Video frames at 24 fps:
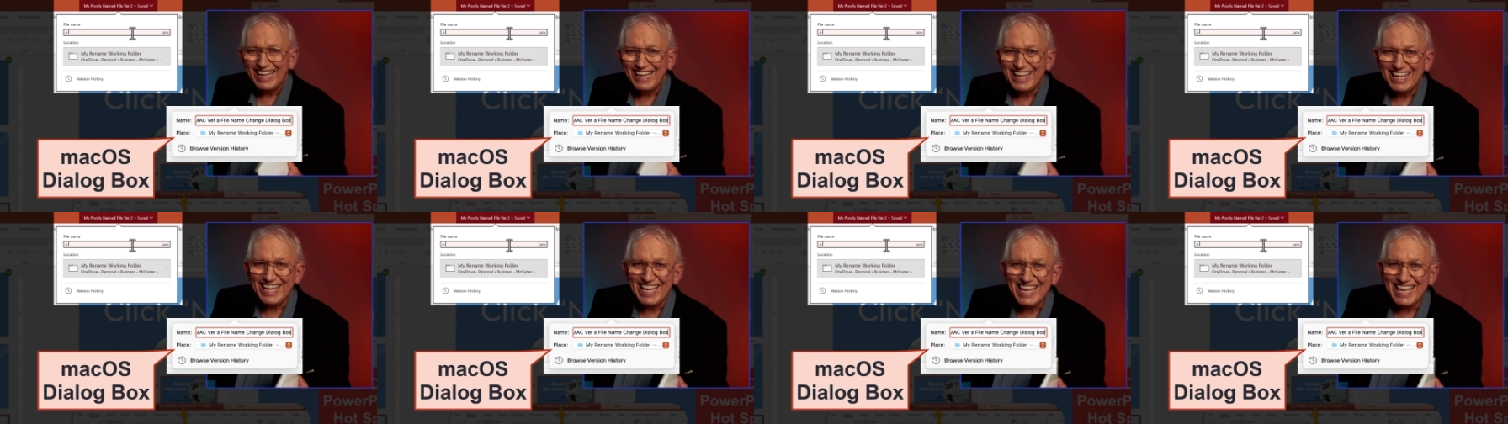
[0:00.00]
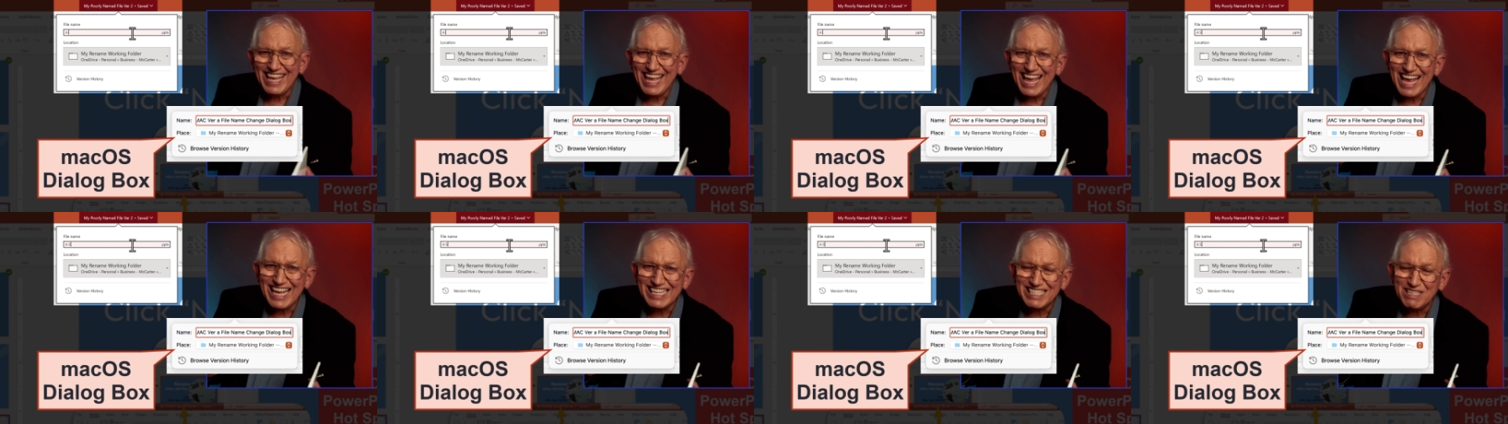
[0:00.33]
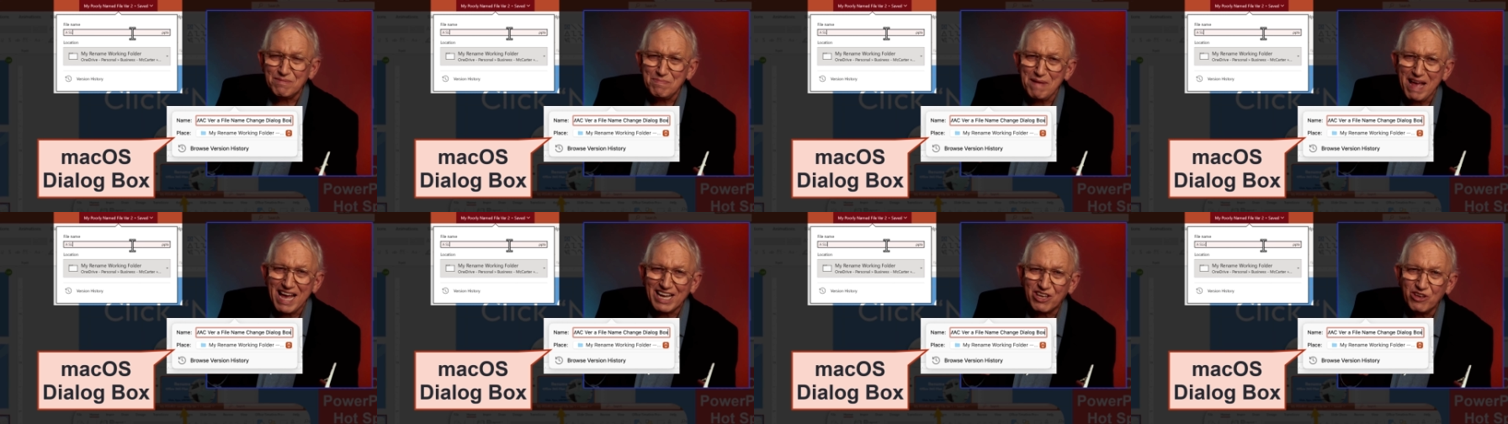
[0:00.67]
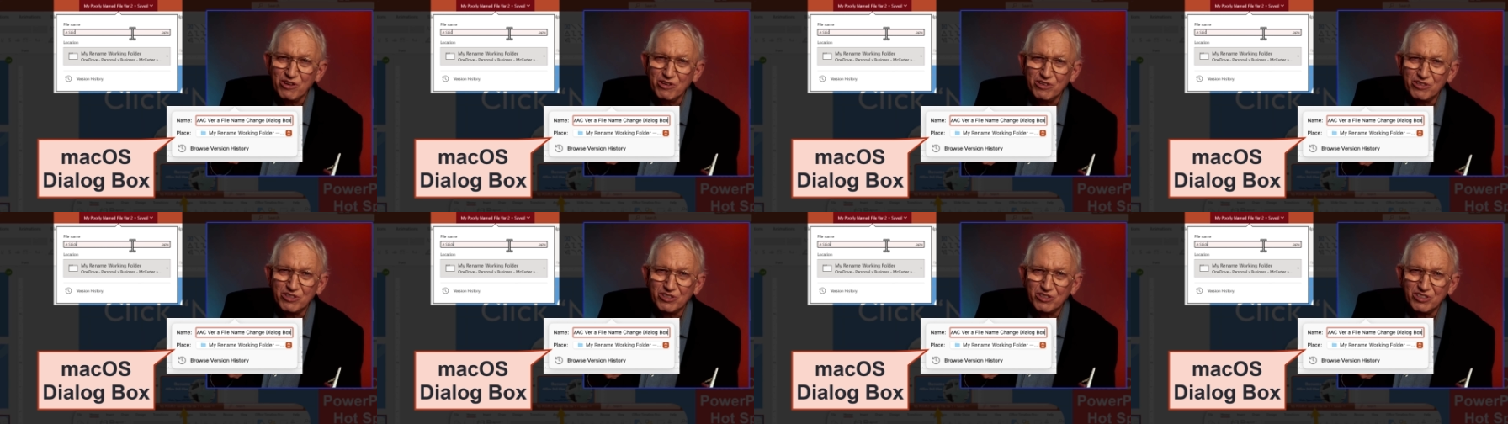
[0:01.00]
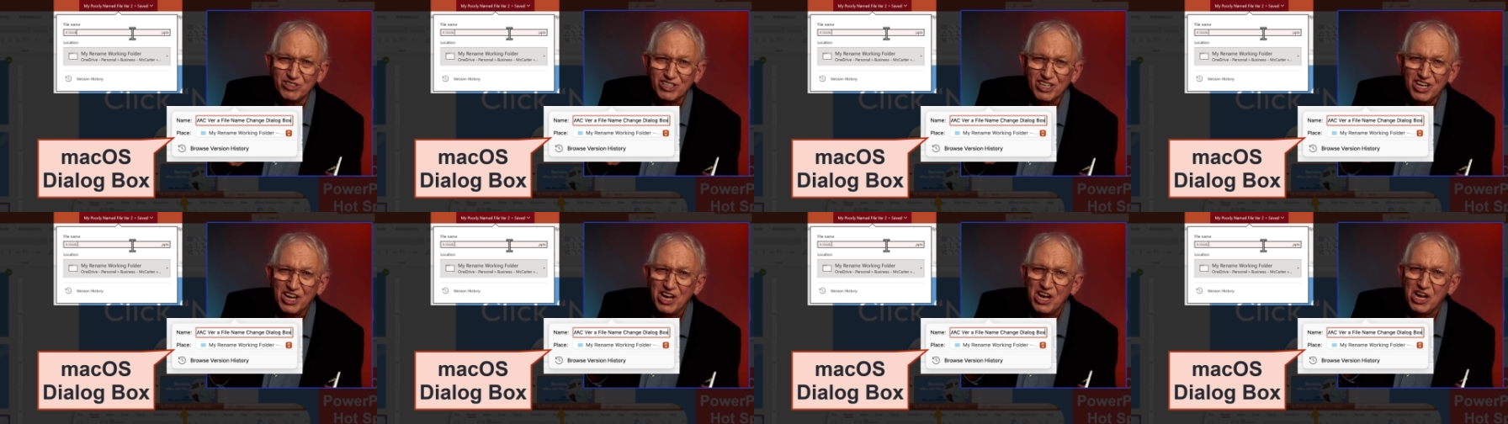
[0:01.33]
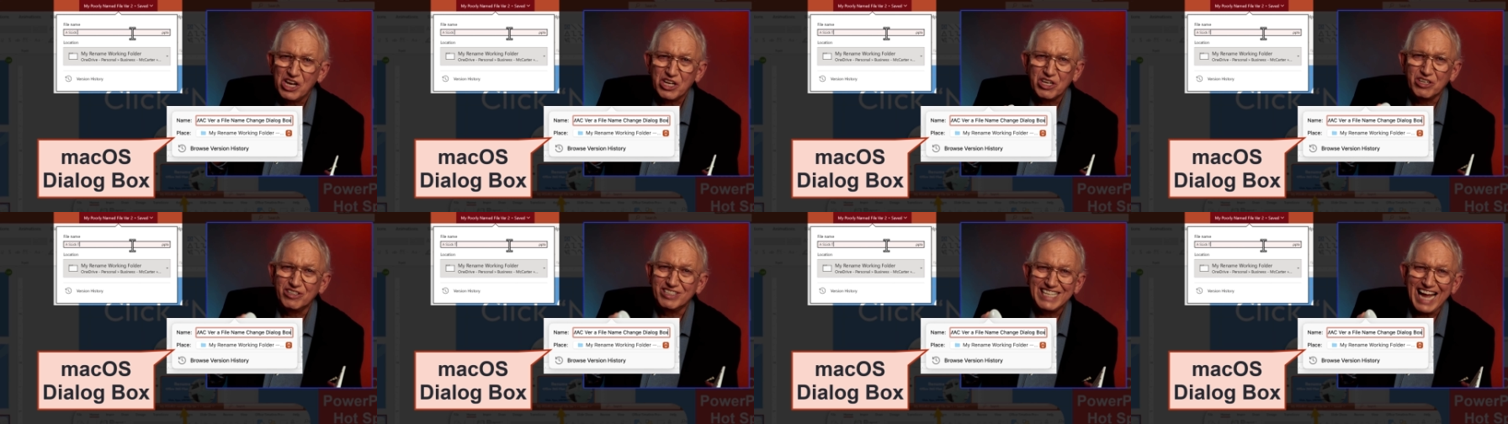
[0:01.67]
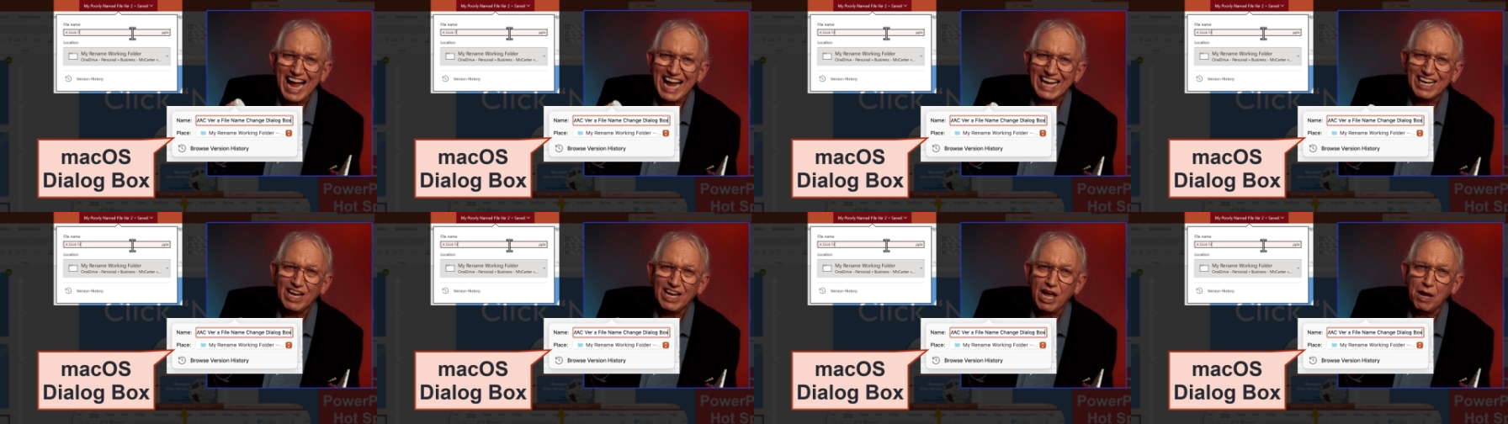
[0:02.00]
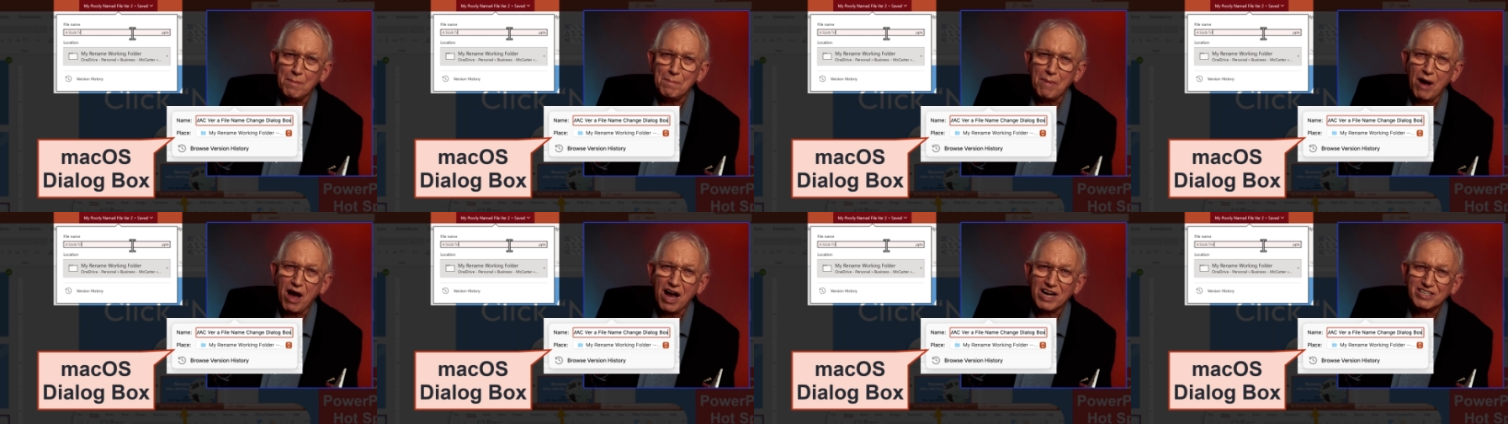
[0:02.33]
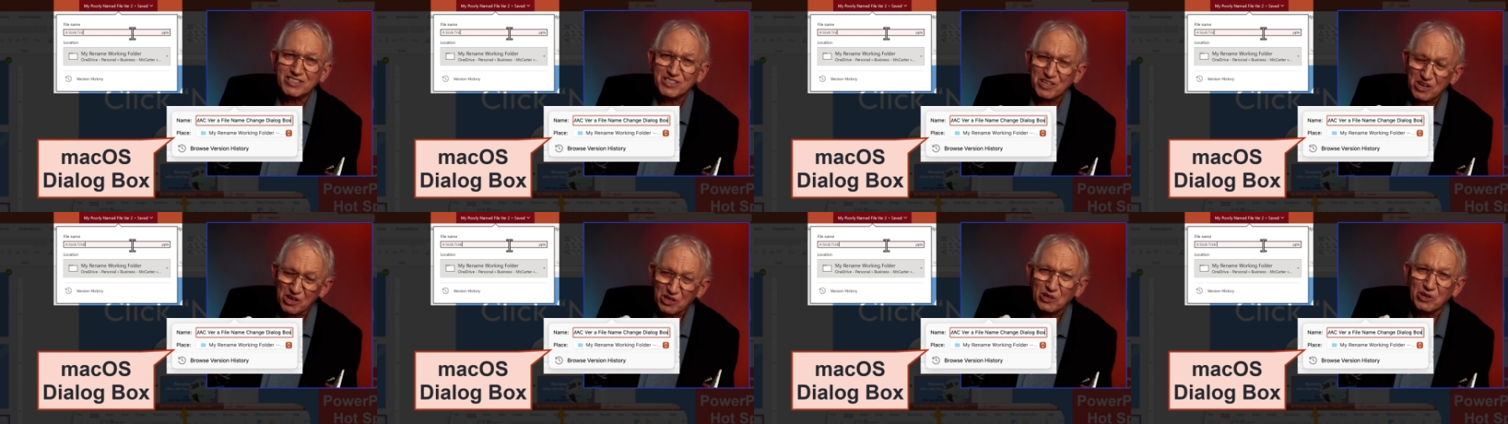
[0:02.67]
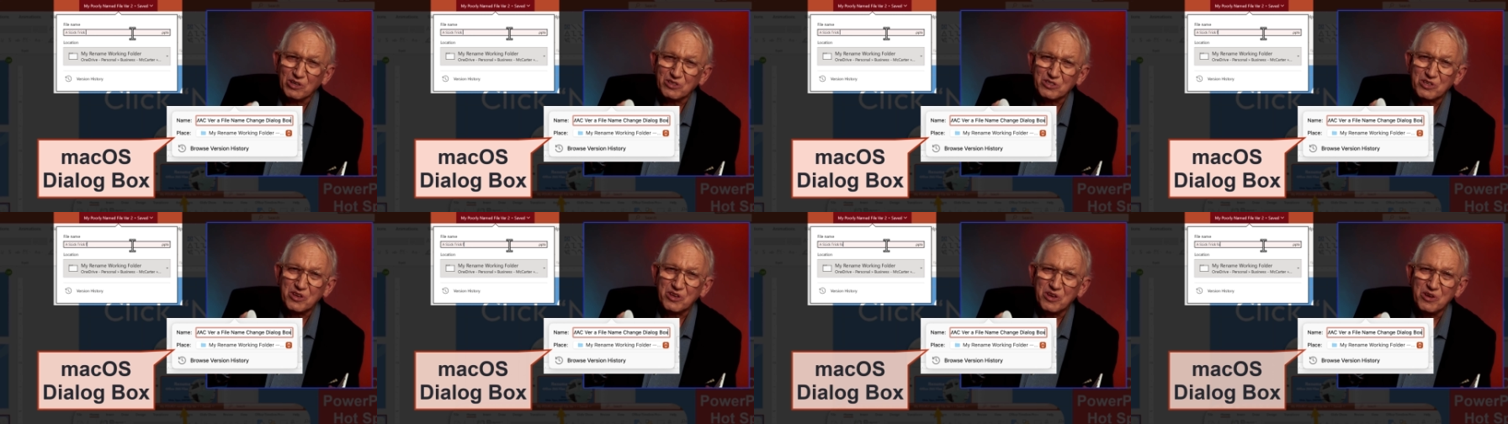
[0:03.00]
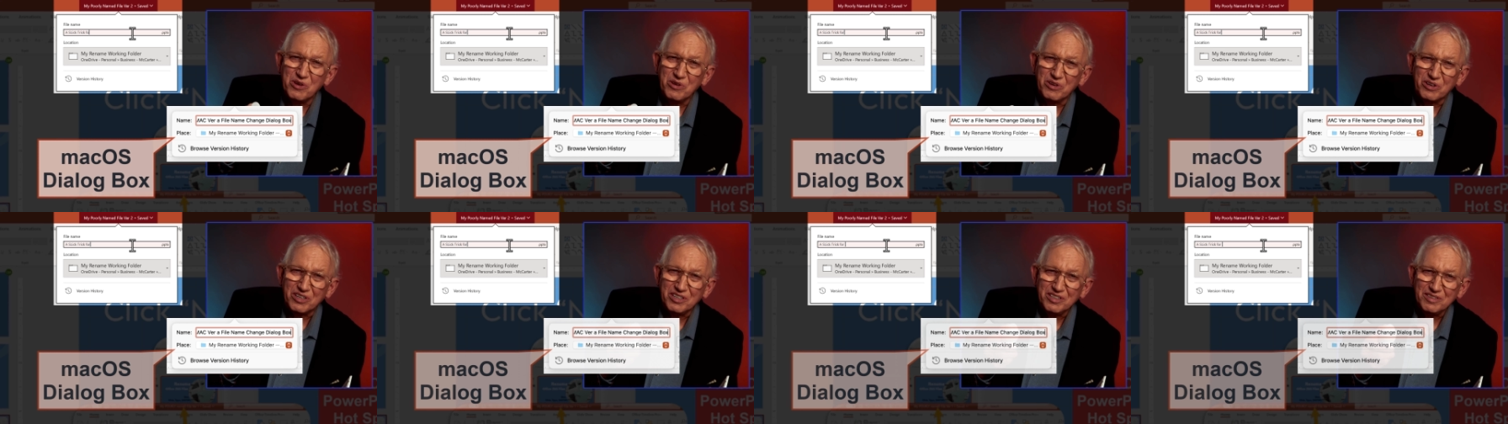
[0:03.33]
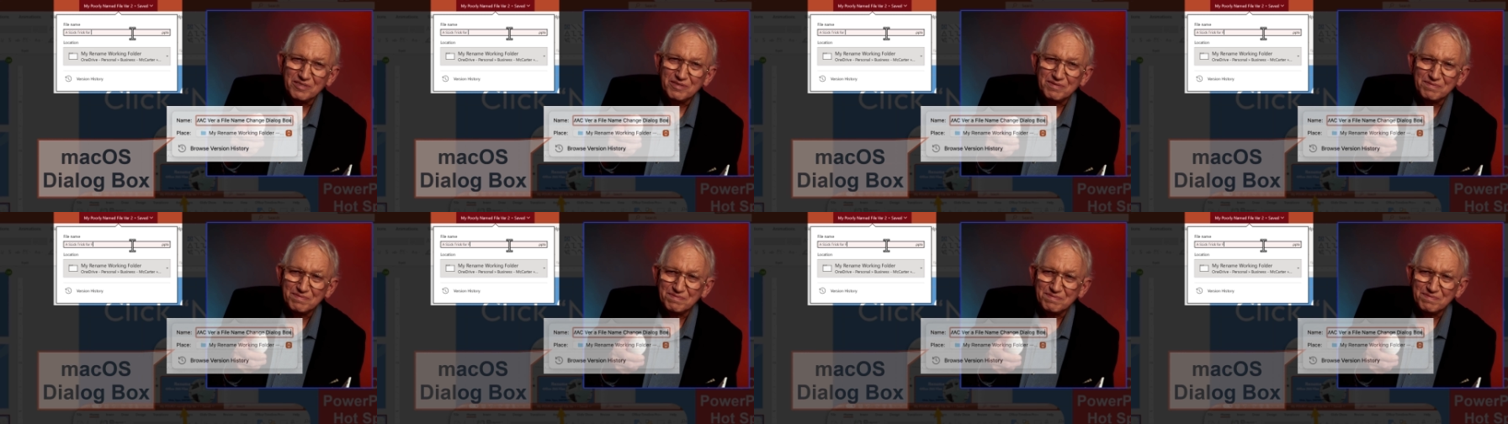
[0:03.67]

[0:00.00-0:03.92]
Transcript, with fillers: Yes, Mac users, your dialog box looks cuter.